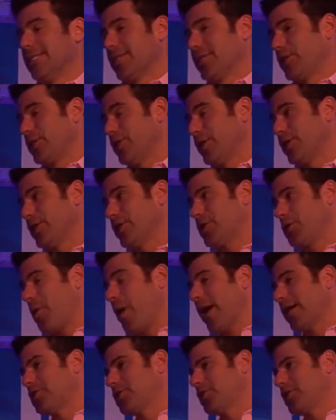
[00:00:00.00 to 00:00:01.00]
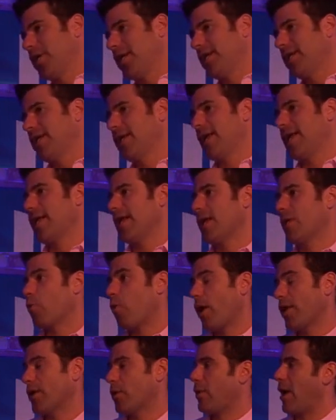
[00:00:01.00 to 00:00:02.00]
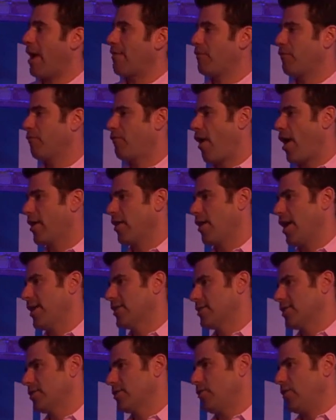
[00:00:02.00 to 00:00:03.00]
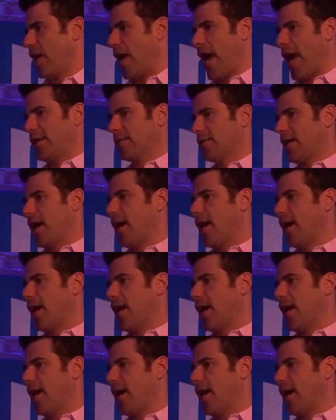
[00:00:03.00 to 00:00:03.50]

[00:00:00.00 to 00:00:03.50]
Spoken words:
Good question, and one that we haven't finalized as of yet.